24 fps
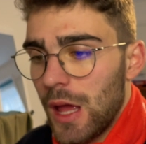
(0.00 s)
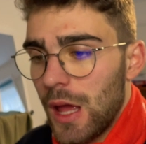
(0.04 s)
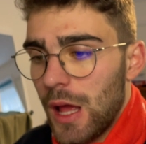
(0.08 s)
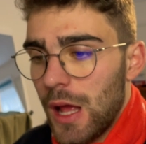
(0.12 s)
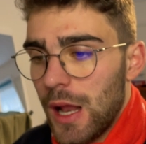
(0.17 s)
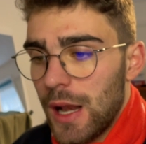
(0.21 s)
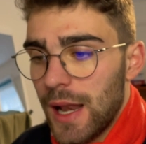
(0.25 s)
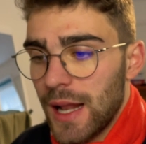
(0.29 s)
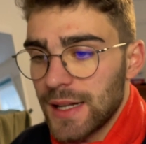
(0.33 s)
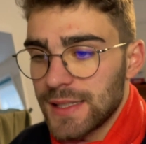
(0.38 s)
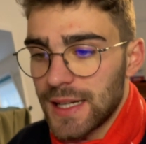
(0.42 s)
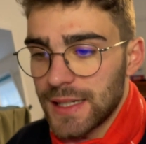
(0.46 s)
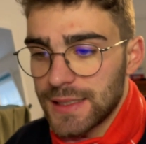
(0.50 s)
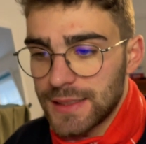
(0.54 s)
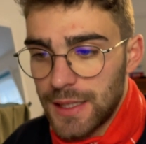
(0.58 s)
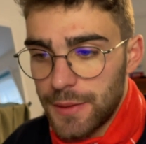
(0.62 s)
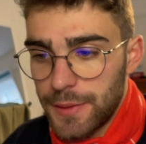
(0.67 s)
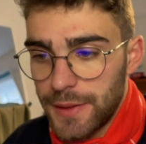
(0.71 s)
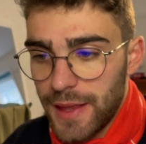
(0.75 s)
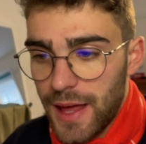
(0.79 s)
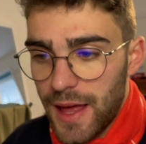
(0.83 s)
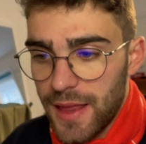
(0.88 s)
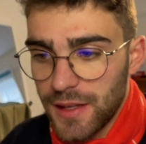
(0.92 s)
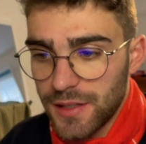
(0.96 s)
Las
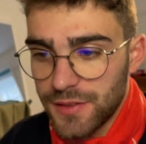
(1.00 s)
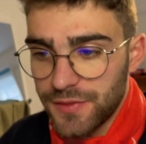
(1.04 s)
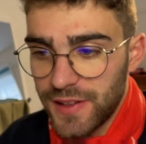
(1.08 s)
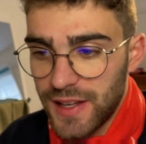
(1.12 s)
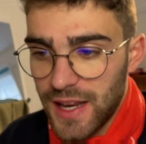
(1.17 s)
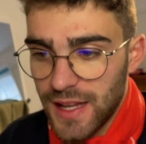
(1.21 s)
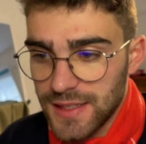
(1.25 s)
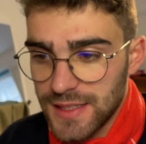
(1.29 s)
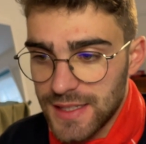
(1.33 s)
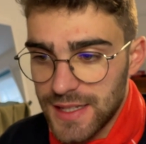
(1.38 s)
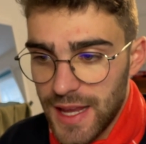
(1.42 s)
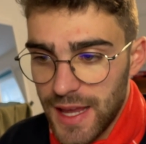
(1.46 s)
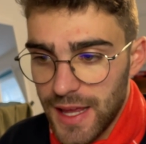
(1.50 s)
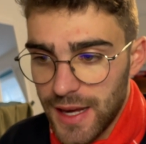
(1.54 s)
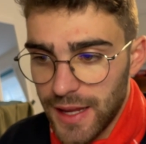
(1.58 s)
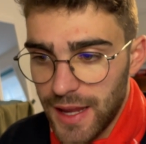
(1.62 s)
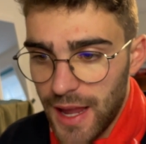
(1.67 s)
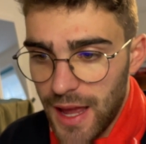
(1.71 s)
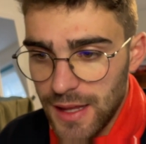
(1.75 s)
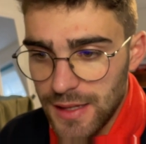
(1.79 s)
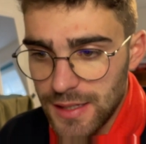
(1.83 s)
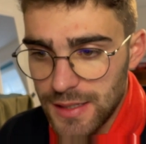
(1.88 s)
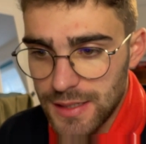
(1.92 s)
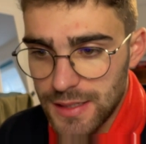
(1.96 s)
actividades
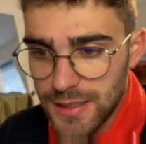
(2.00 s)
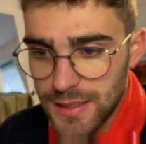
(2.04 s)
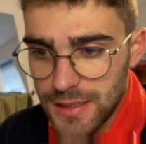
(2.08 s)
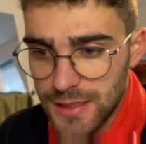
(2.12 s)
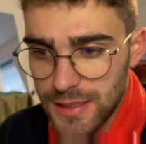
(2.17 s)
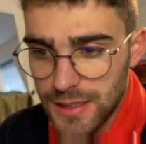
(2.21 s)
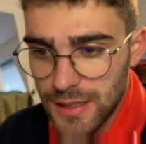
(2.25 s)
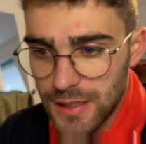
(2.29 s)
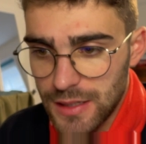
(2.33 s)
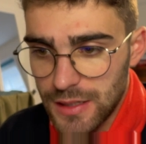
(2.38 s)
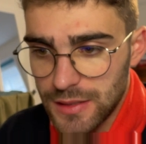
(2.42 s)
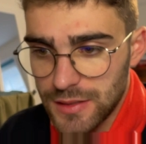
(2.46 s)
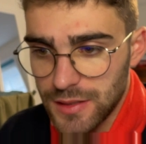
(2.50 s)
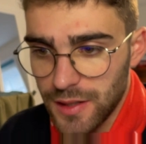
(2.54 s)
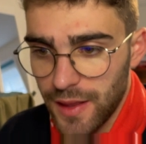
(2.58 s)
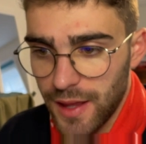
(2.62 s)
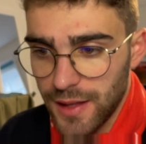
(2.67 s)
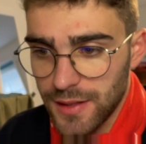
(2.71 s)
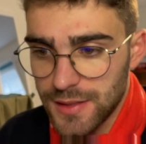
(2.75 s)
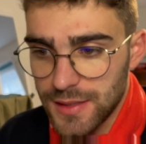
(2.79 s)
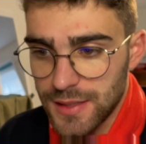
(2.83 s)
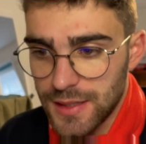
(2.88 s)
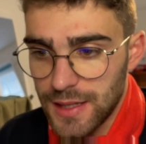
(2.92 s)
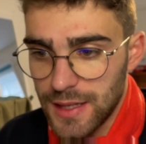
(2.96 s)
financieras, so
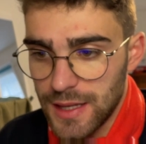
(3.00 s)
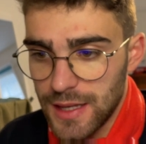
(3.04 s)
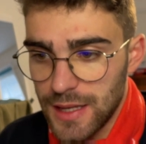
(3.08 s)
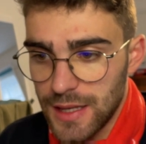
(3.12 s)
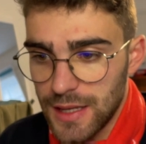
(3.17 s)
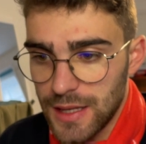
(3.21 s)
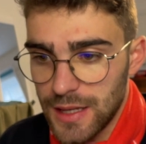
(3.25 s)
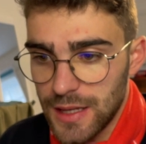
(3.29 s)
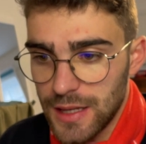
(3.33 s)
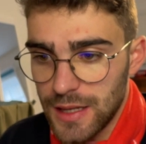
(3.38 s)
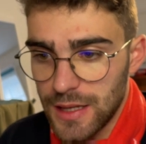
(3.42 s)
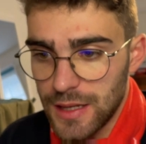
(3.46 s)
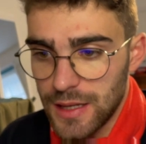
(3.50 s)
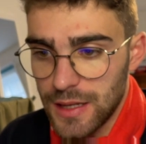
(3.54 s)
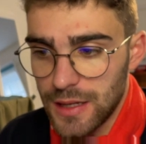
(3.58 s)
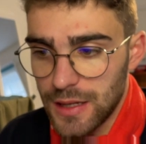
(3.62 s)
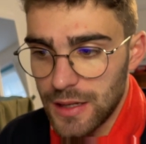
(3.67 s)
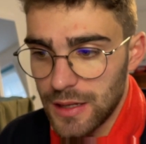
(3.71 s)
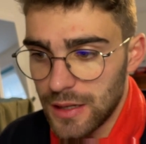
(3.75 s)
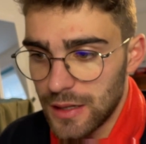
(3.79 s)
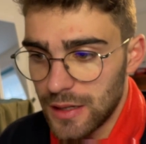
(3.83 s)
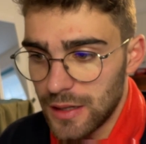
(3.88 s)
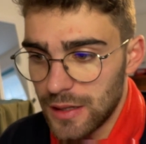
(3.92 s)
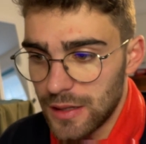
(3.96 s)
that's
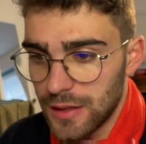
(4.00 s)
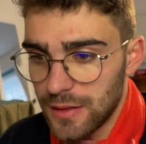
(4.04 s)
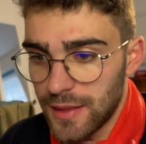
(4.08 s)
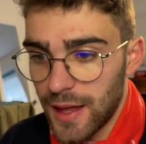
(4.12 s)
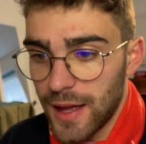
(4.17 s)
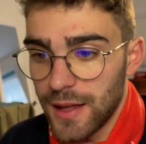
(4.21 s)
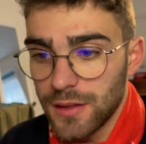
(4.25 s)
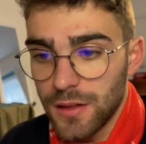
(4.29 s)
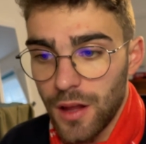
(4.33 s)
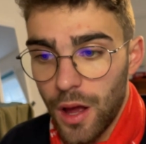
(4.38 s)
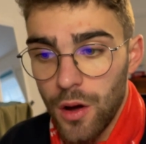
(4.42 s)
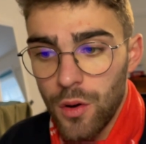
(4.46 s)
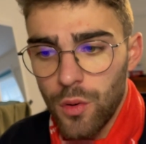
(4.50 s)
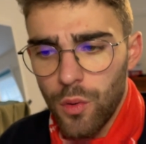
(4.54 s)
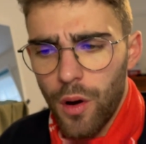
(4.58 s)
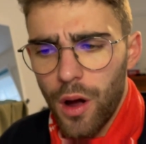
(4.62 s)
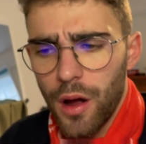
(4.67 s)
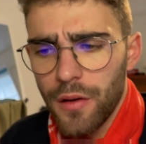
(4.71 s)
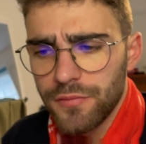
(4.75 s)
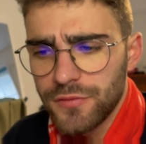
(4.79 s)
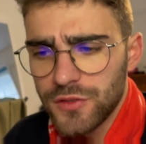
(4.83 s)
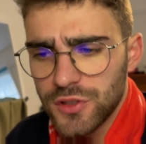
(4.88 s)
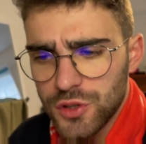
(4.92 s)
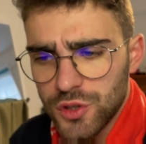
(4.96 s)

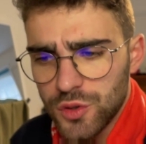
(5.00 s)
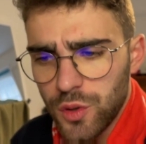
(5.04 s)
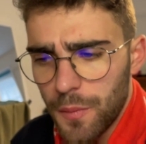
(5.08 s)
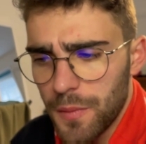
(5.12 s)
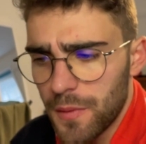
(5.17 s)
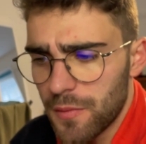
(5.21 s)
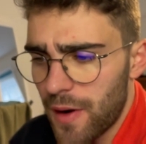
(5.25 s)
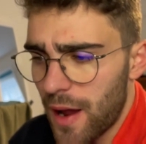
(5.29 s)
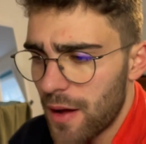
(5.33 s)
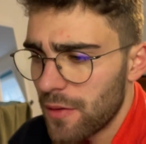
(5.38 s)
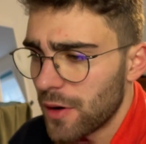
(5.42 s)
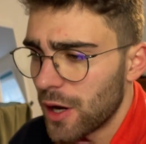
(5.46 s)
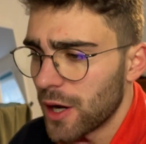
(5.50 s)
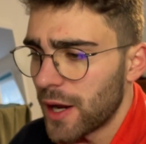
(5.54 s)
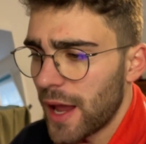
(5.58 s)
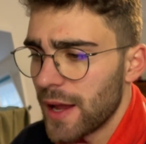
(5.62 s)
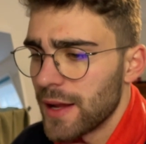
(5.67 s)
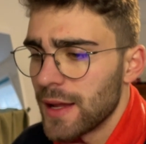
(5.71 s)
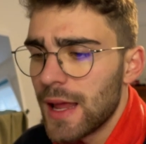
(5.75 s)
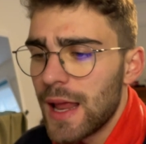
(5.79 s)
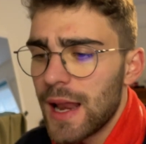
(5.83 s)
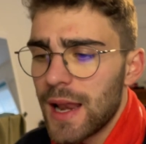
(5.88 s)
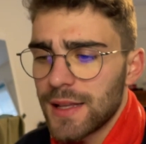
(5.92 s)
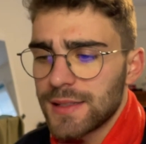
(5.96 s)
I swapped them around. Okay,
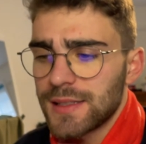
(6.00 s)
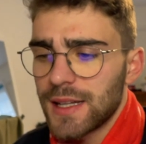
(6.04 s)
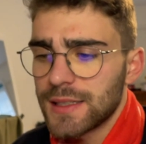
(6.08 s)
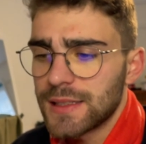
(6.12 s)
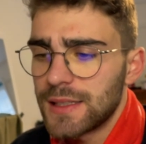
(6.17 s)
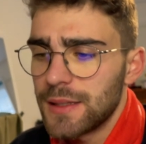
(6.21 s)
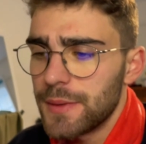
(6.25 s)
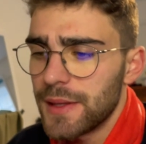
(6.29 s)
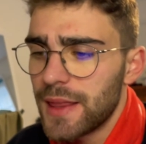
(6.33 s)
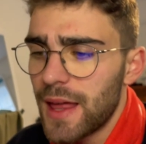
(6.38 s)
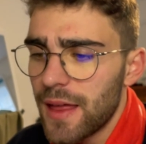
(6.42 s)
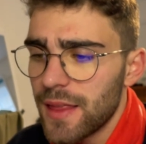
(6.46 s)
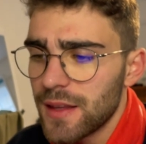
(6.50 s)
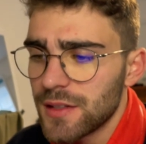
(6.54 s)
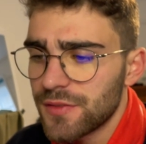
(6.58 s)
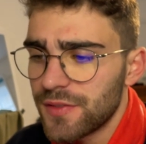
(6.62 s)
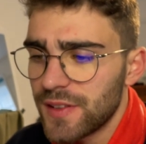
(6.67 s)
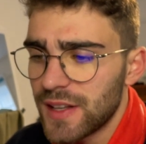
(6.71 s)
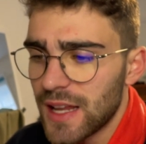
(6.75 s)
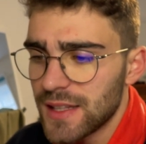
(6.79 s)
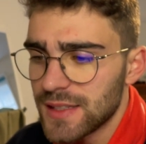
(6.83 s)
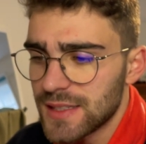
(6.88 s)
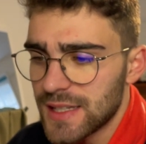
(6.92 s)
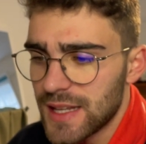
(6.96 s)
las actividades
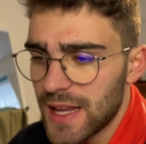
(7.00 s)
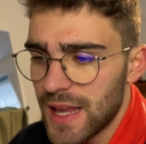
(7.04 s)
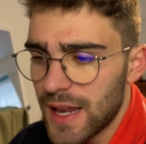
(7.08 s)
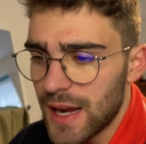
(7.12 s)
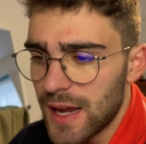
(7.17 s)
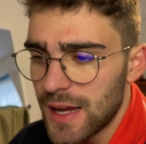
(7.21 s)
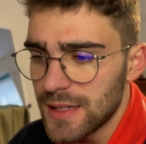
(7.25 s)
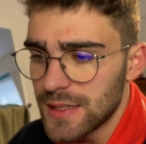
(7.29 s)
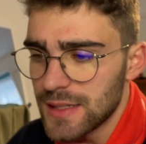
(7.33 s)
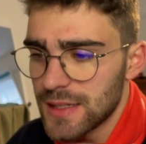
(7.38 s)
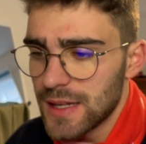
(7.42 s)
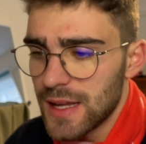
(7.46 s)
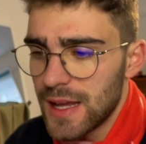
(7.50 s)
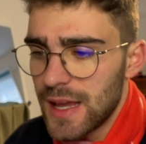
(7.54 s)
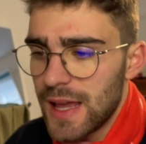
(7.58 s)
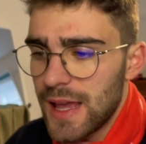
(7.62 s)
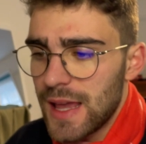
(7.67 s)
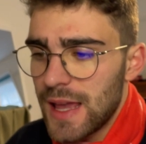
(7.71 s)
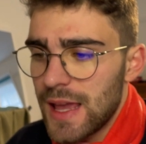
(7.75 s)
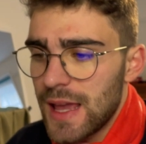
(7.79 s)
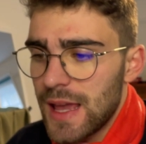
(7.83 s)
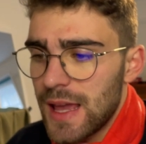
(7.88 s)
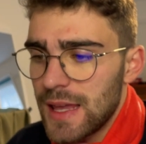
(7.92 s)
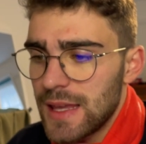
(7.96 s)
financieras
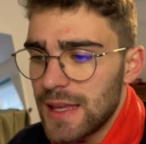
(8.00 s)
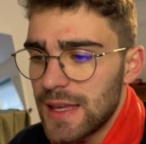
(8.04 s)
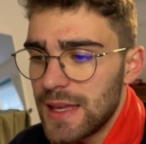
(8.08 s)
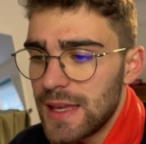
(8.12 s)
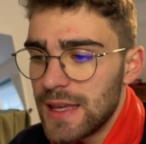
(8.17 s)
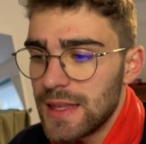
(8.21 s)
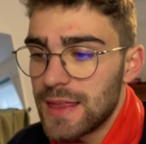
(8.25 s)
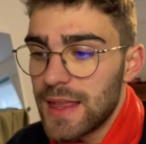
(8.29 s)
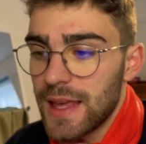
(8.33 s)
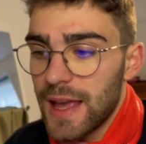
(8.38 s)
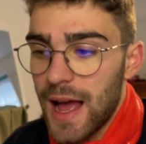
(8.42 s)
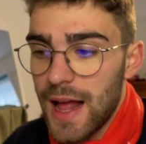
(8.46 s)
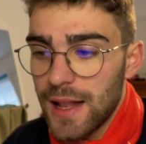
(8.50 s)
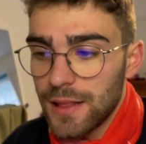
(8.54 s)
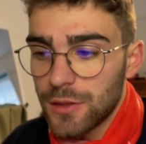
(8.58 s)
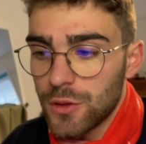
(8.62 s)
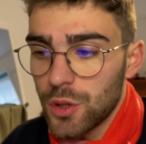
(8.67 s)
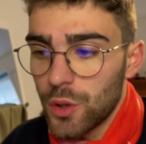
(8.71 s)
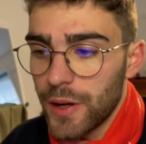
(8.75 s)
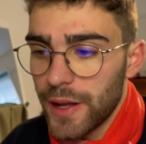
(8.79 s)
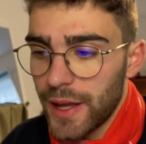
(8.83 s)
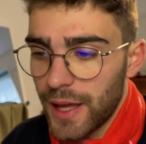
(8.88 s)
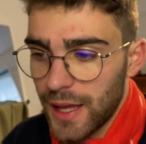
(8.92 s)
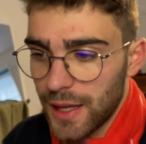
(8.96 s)
y de
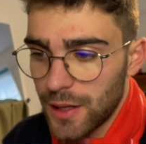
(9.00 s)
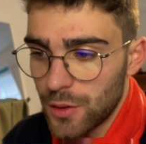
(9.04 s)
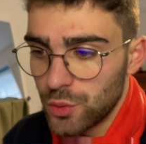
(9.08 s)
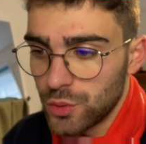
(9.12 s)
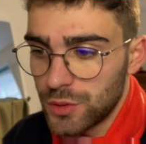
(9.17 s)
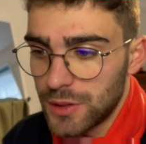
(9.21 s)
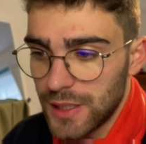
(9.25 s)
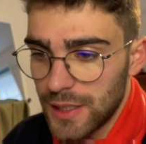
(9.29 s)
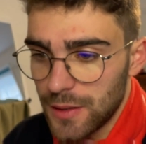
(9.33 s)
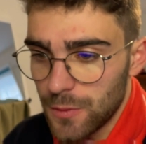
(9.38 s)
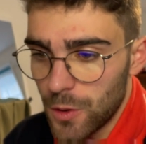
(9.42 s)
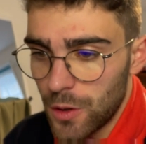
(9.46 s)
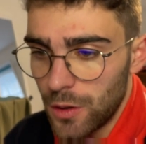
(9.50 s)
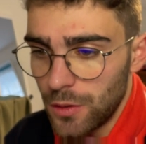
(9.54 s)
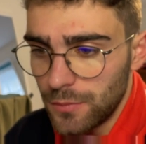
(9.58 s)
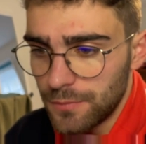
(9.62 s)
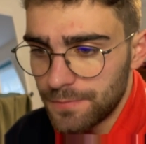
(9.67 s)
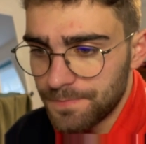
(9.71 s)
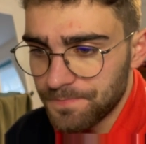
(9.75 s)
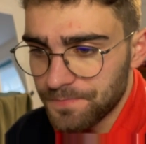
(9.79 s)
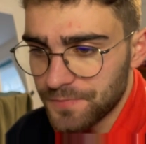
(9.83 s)
alto ejecutivo.